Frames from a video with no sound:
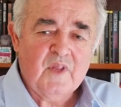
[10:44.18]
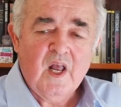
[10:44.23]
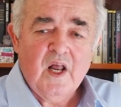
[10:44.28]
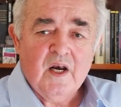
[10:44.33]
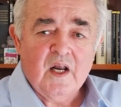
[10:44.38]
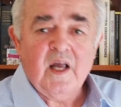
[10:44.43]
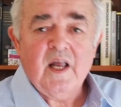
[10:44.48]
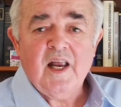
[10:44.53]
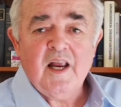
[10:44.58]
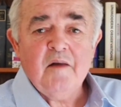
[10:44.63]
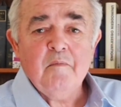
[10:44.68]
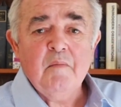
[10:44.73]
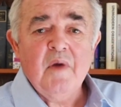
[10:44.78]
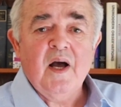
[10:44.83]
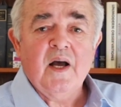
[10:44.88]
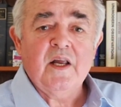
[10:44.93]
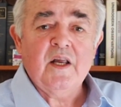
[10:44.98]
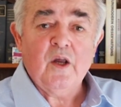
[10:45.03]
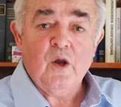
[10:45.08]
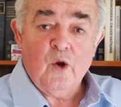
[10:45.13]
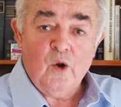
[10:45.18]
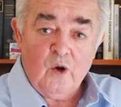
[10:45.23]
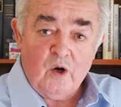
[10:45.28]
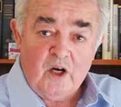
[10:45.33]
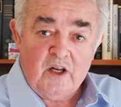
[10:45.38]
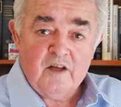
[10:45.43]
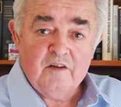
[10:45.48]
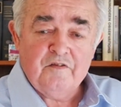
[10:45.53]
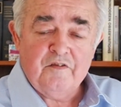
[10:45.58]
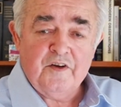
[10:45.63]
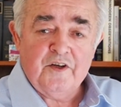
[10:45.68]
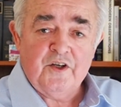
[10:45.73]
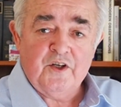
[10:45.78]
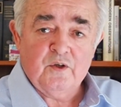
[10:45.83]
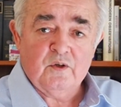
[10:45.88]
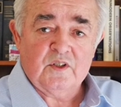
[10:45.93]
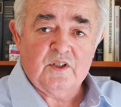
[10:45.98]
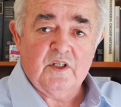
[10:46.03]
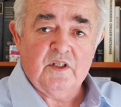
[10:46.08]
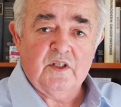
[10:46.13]
Now, in my earlier
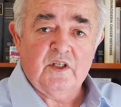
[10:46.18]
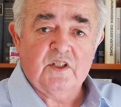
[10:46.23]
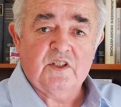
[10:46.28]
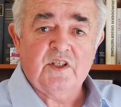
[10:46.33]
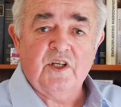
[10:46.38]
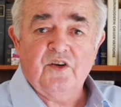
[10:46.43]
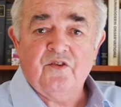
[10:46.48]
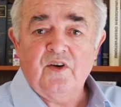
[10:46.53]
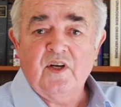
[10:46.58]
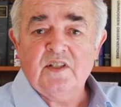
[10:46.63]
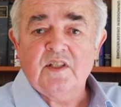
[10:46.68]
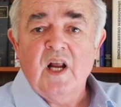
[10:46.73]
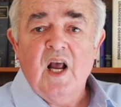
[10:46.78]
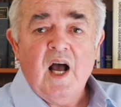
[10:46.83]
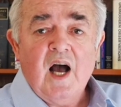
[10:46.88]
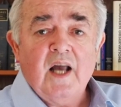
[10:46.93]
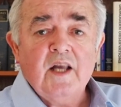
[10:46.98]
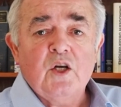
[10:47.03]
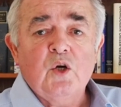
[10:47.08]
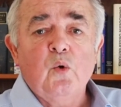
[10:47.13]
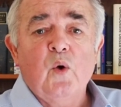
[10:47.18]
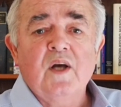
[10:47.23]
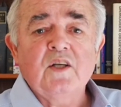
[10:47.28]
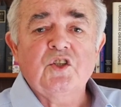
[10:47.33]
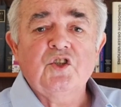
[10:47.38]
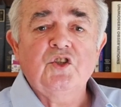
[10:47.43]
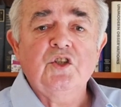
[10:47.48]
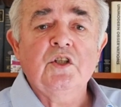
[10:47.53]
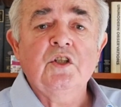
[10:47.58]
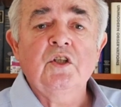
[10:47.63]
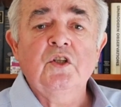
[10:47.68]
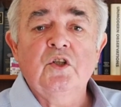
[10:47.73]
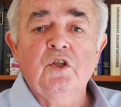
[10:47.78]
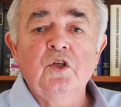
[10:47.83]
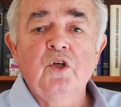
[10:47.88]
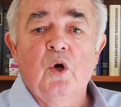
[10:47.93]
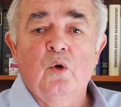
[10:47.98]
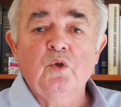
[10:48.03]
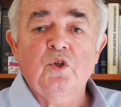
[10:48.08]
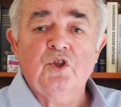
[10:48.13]
videos in this series, I questioned the
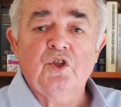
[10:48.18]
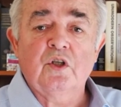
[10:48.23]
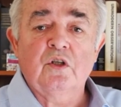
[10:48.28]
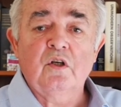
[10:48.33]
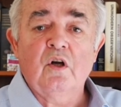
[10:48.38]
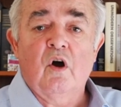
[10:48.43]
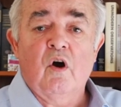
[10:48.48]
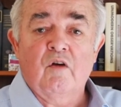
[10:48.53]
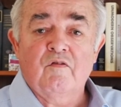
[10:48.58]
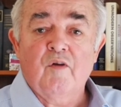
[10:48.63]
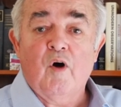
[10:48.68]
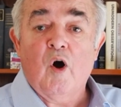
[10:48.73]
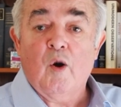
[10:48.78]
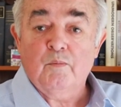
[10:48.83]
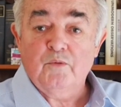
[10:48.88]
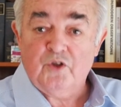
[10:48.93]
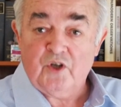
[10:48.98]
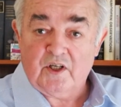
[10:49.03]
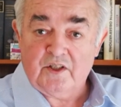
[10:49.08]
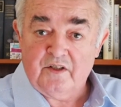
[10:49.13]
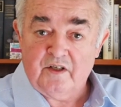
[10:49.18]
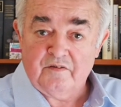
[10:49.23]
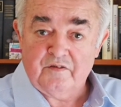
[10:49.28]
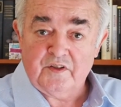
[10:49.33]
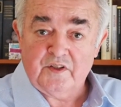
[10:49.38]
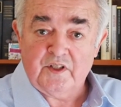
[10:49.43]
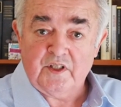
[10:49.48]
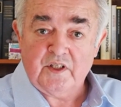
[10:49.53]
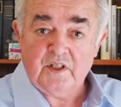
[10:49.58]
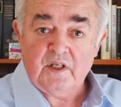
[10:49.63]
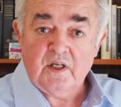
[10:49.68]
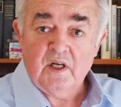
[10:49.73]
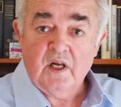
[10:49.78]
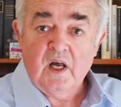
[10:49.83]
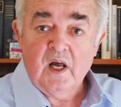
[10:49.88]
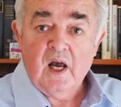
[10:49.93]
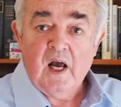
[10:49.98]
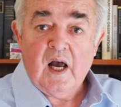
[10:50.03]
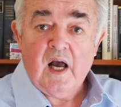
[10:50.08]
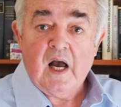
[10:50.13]
notion of objectivity.
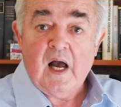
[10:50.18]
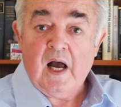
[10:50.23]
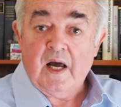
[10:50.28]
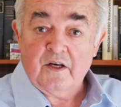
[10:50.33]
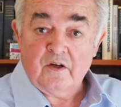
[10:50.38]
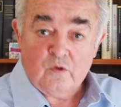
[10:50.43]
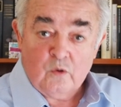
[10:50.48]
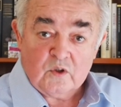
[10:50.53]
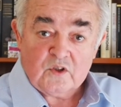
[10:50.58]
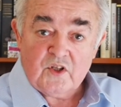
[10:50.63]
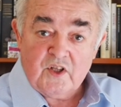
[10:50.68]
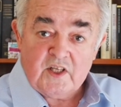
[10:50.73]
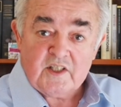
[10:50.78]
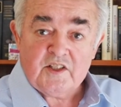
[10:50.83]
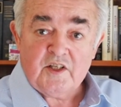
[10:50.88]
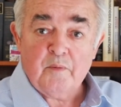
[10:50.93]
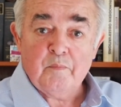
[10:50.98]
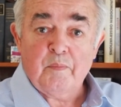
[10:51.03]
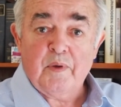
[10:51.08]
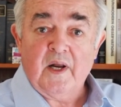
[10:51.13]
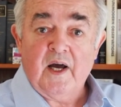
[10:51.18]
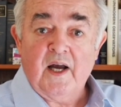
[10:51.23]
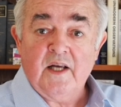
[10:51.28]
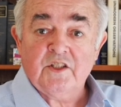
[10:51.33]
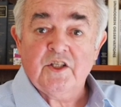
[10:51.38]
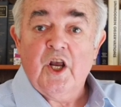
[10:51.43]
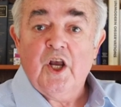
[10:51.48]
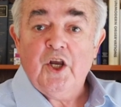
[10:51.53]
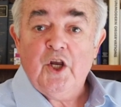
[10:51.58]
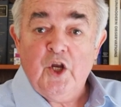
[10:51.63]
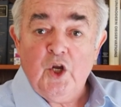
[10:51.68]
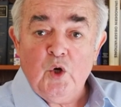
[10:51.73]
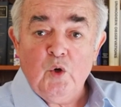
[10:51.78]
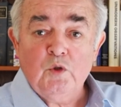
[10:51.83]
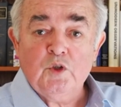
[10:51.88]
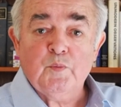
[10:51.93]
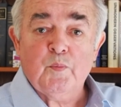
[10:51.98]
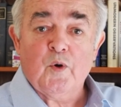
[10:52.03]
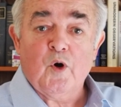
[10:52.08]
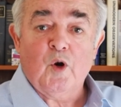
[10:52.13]
And of course, this implies
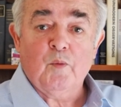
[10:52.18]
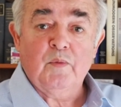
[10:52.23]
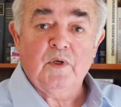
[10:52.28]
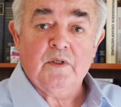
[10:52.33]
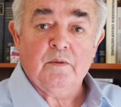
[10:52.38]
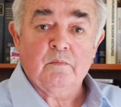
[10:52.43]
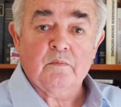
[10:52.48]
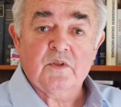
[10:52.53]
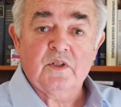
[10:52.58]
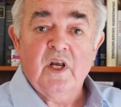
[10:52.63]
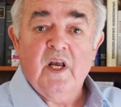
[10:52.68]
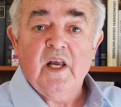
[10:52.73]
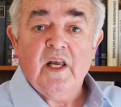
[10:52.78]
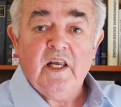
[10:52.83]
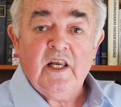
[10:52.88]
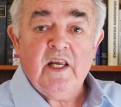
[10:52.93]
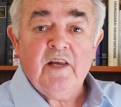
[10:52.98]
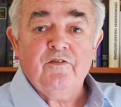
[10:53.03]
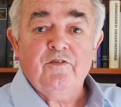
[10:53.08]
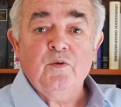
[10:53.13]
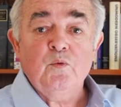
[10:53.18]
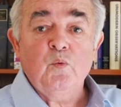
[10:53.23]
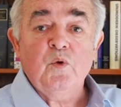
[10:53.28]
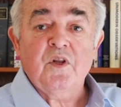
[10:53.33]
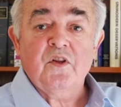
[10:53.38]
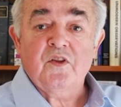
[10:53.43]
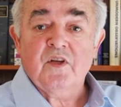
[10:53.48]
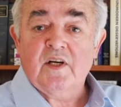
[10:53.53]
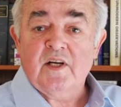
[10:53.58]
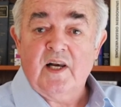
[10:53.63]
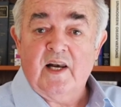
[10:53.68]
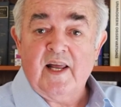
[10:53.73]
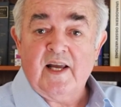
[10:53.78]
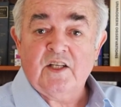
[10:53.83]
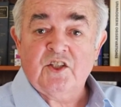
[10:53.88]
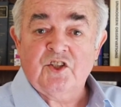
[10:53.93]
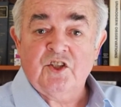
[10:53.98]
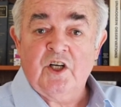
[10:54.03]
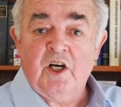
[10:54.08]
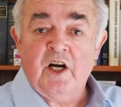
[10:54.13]
huge problems, even with the
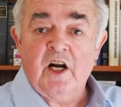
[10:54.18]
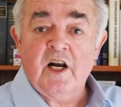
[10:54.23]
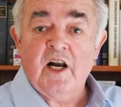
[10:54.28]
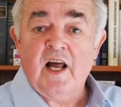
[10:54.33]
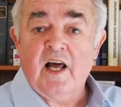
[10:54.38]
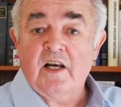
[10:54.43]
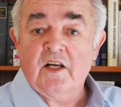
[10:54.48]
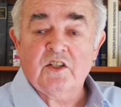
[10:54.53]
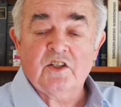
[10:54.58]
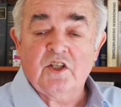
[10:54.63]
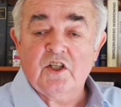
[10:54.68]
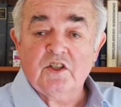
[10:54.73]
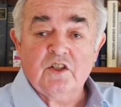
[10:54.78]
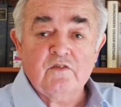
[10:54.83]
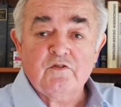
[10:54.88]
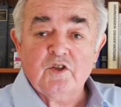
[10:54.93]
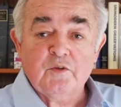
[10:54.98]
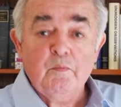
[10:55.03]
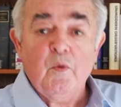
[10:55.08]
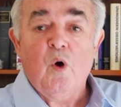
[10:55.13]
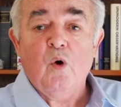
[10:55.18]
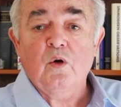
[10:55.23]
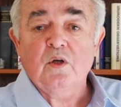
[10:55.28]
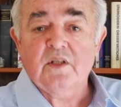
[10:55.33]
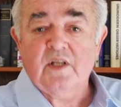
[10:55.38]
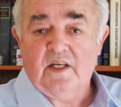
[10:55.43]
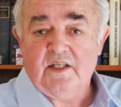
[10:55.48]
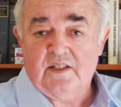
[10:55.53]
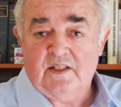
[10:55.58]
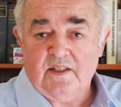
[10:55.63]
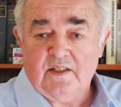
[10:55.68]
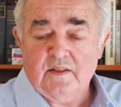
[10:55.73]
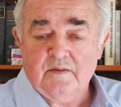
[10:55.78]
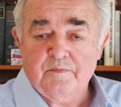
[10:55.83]
collection and analysis of small data.